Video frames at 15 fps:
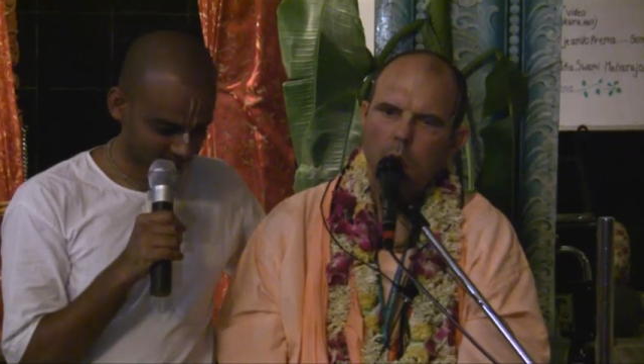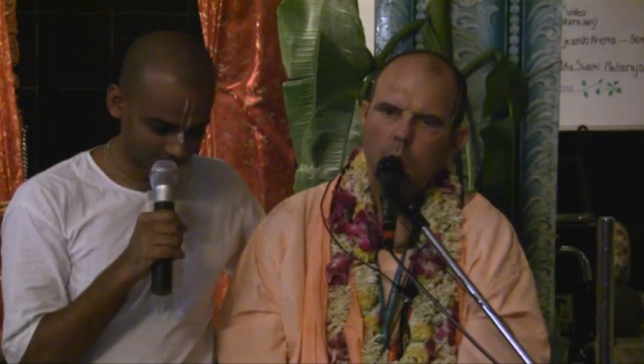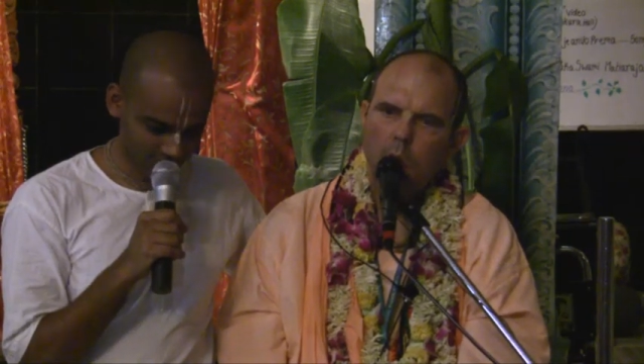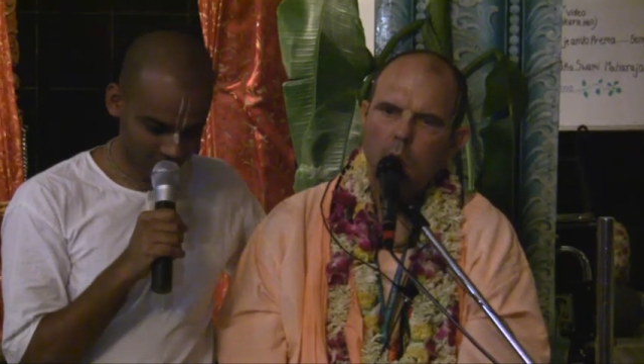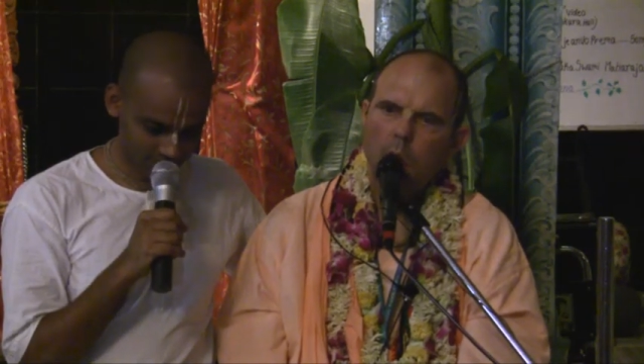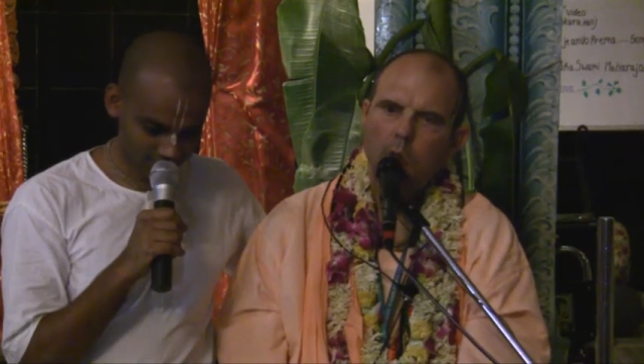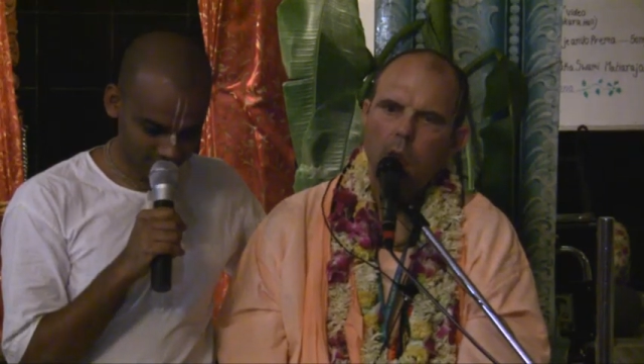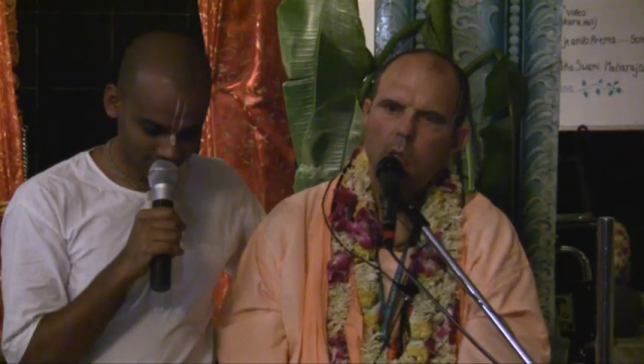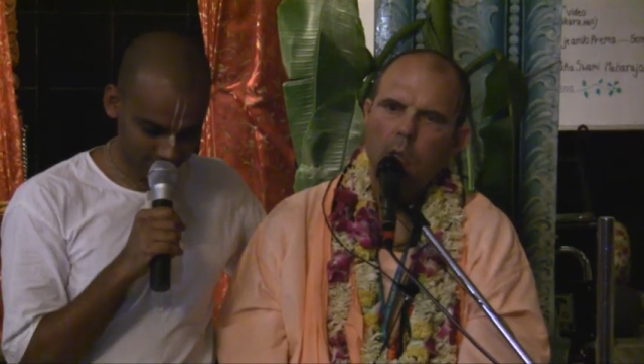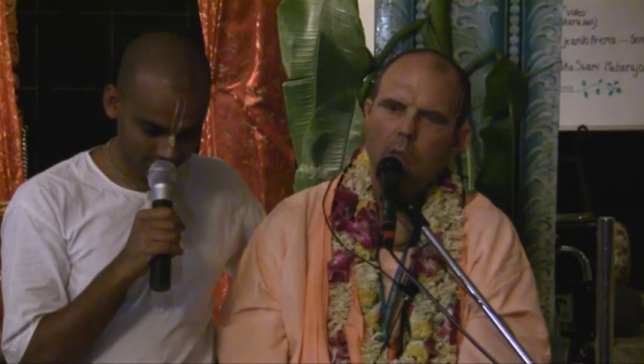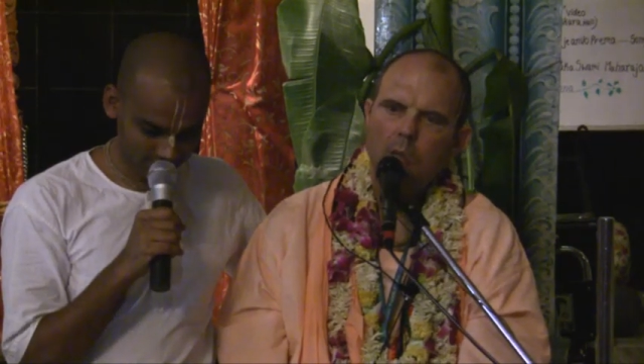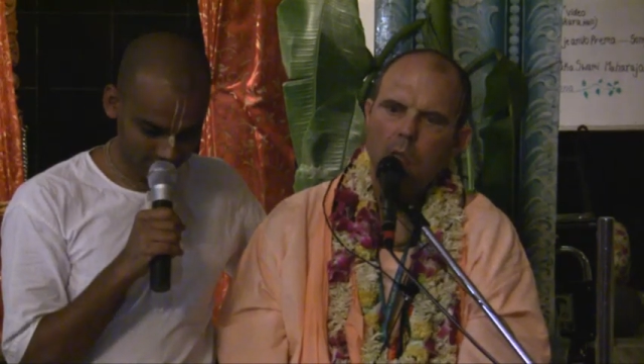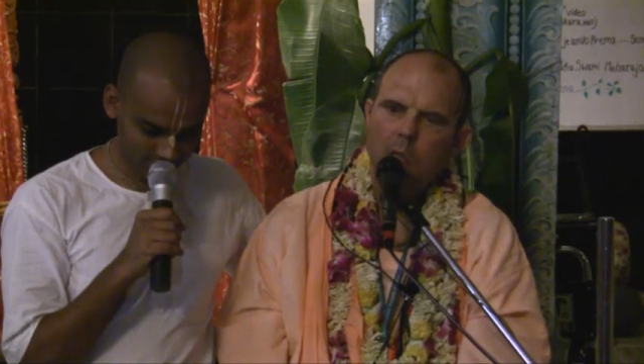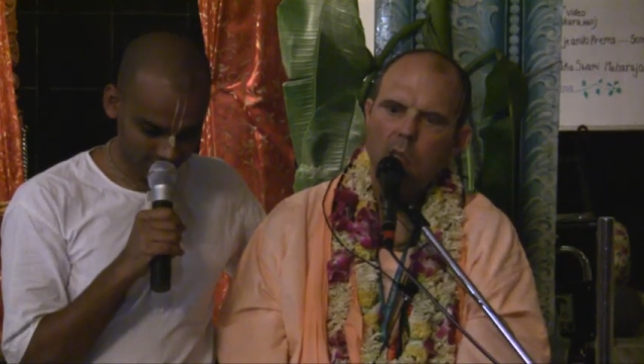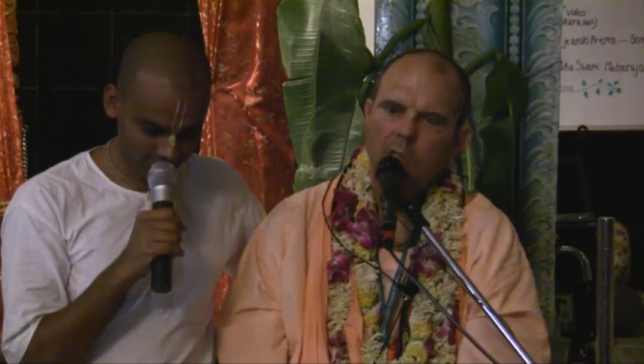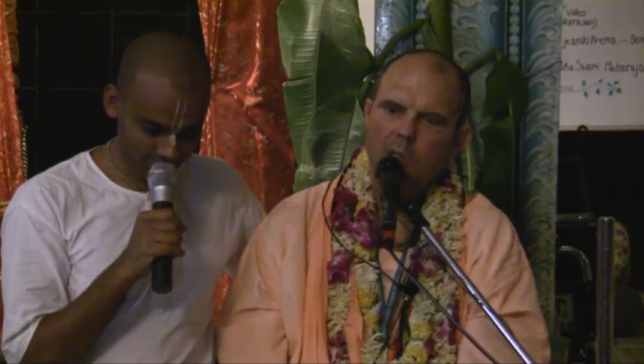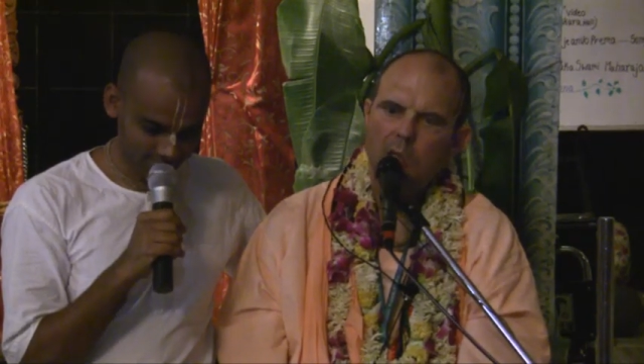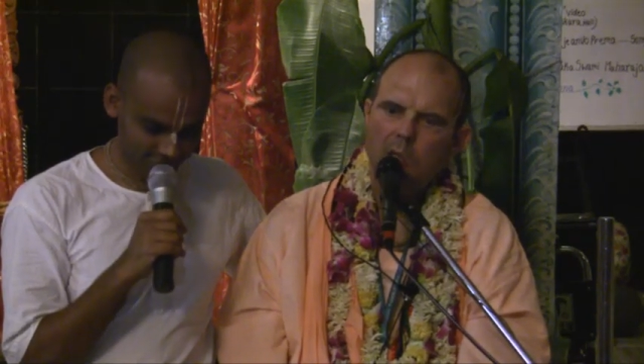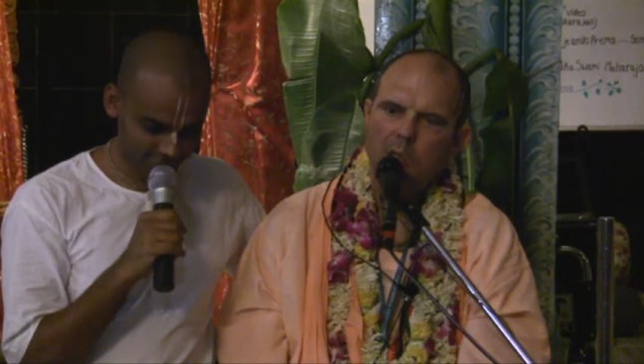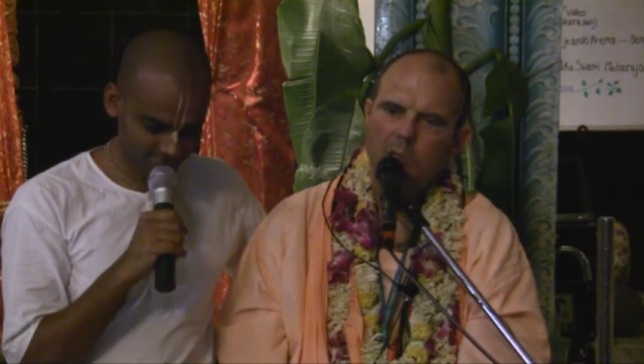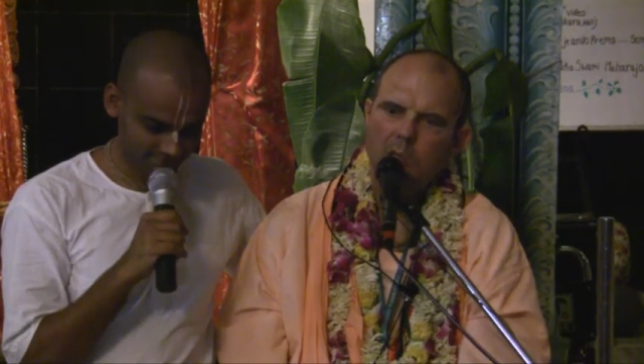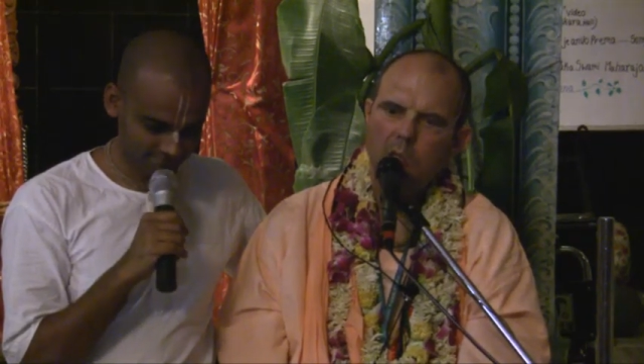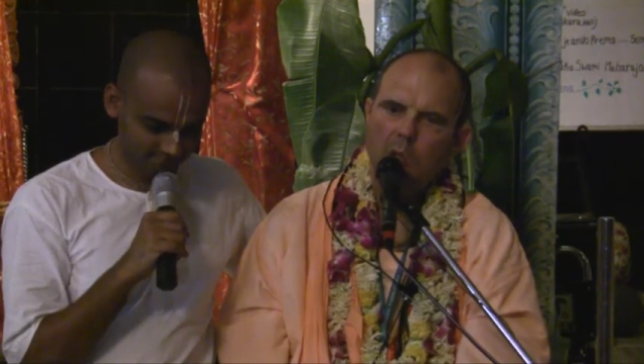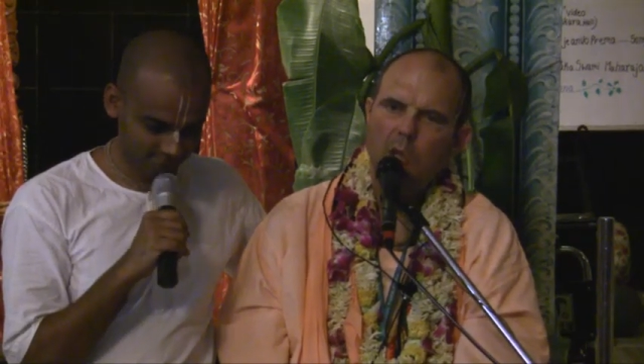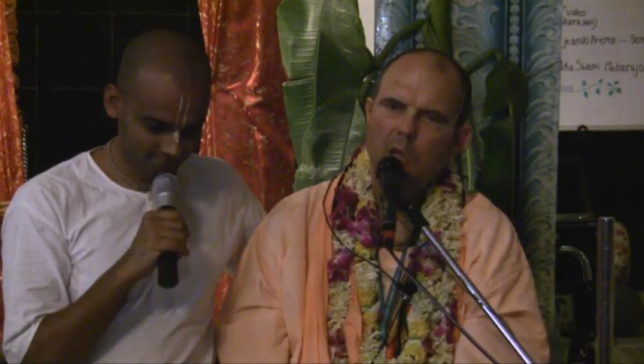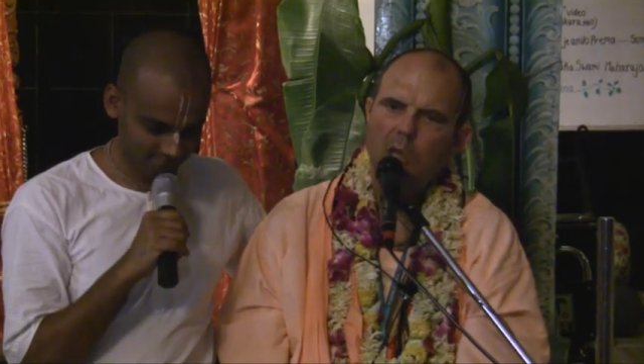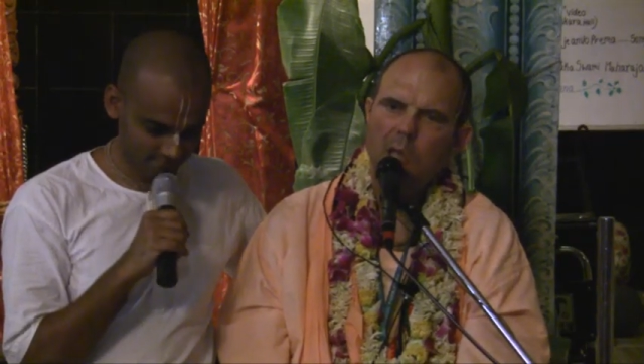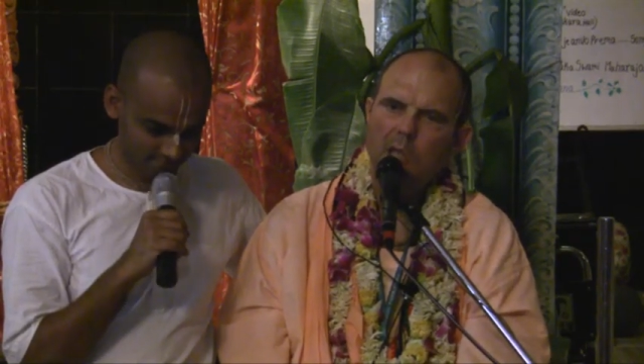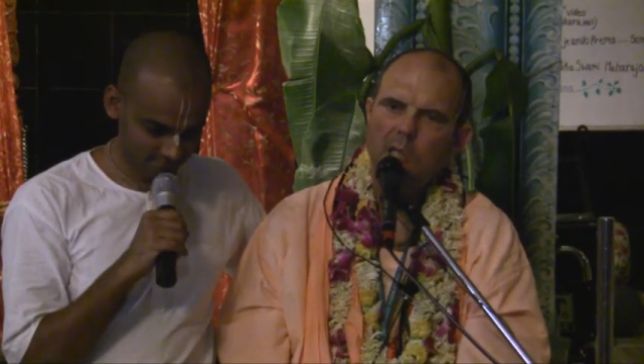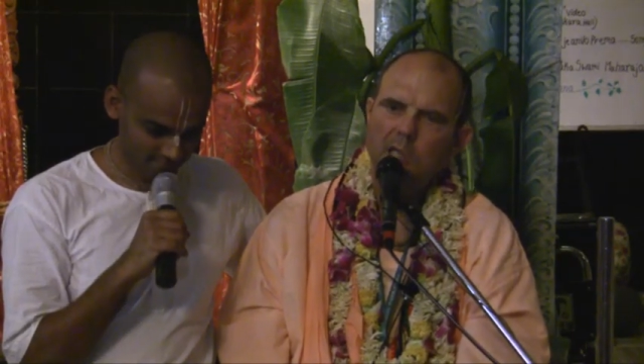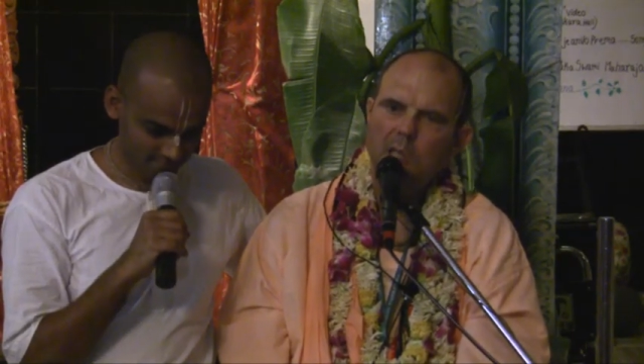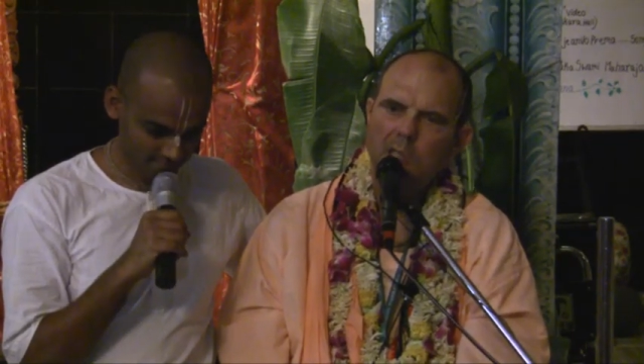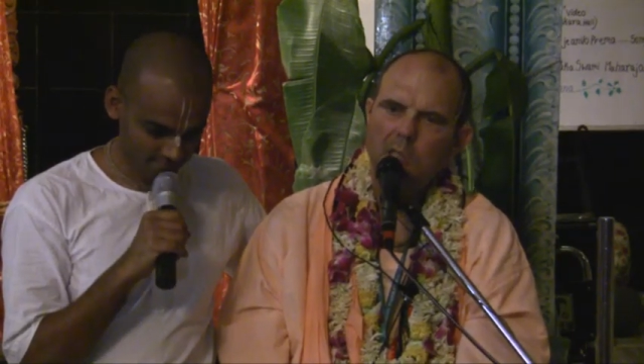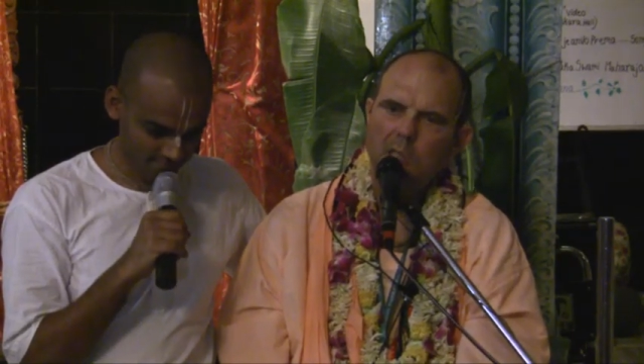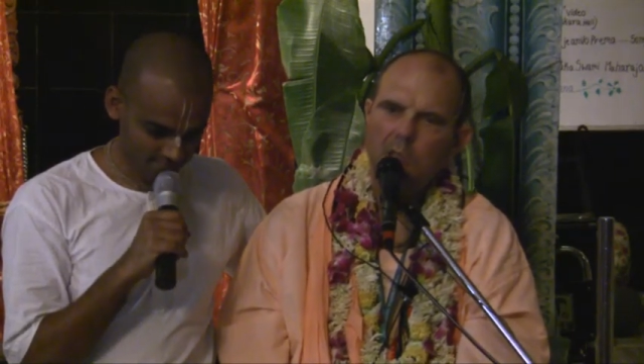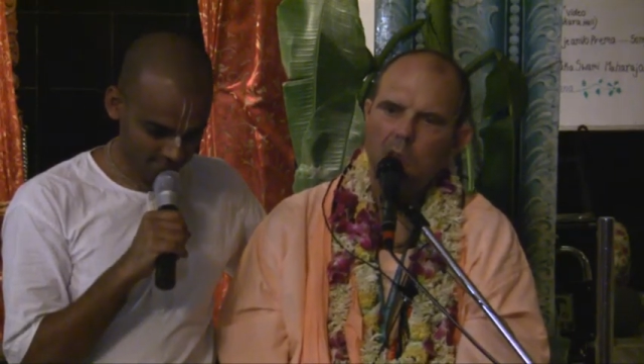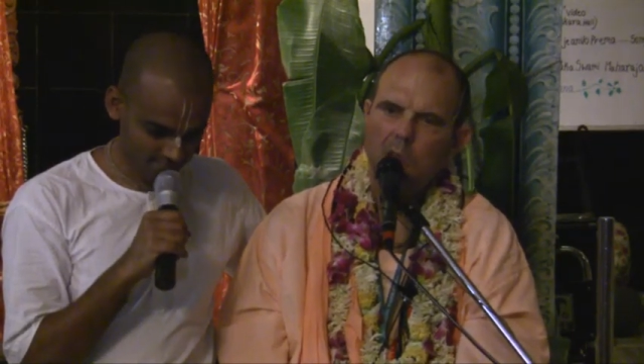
Prabhupada was showing us